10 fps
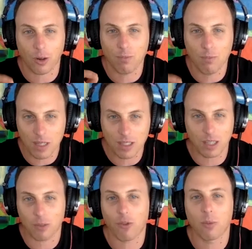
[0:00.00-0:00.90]
are
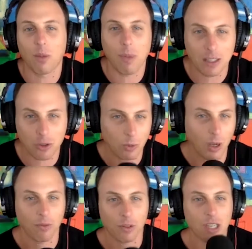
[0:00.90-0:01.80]
missing from the mainstream
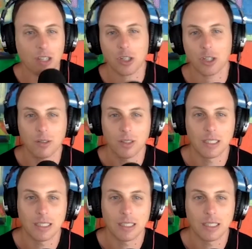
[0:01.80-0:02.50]
conversation